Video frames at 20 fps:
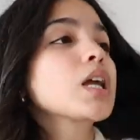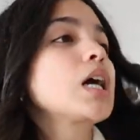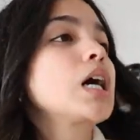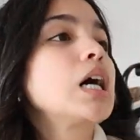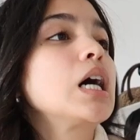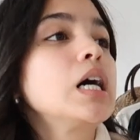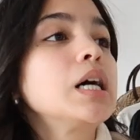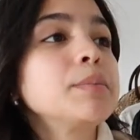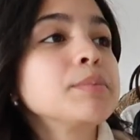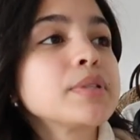
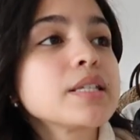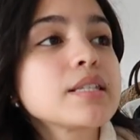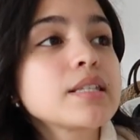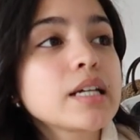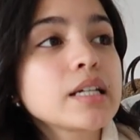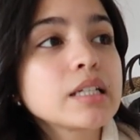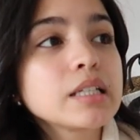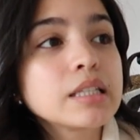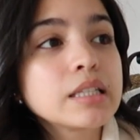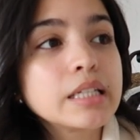Um, the
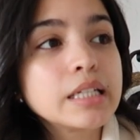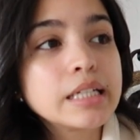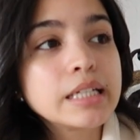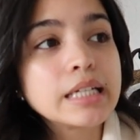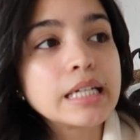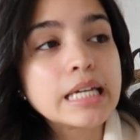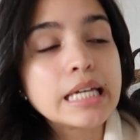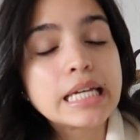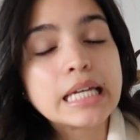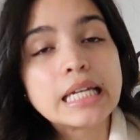second
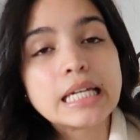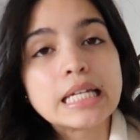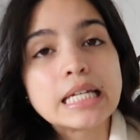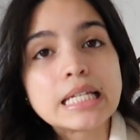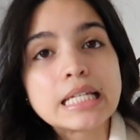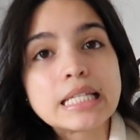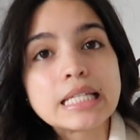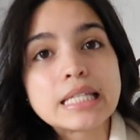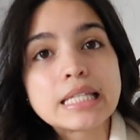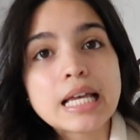thing
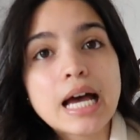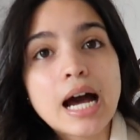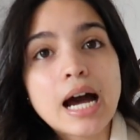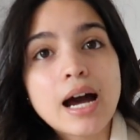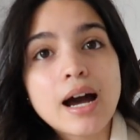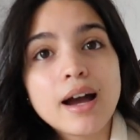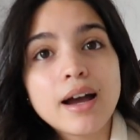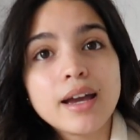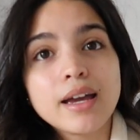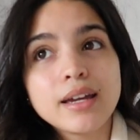is
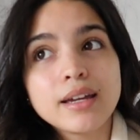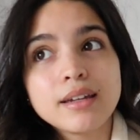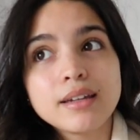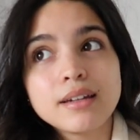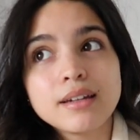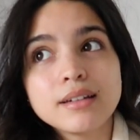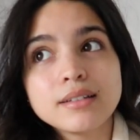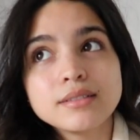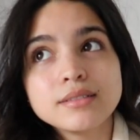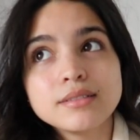
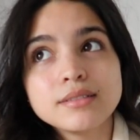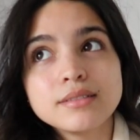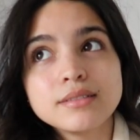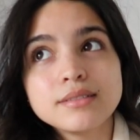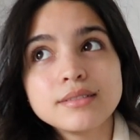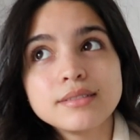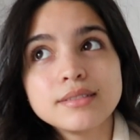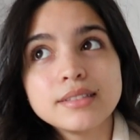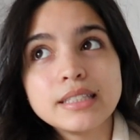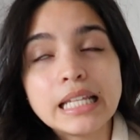I
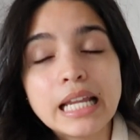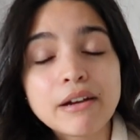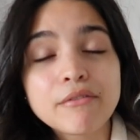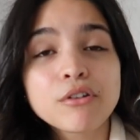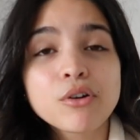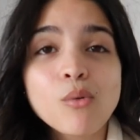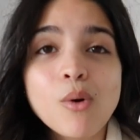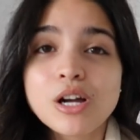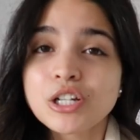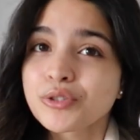
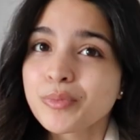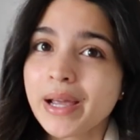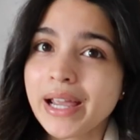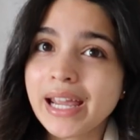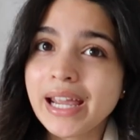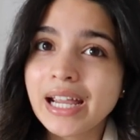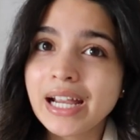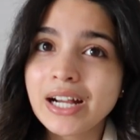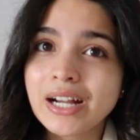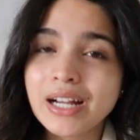never wash my
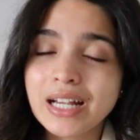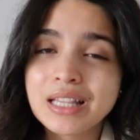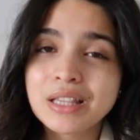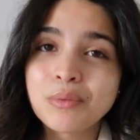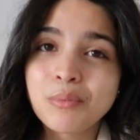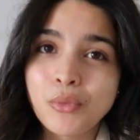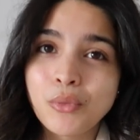hair in the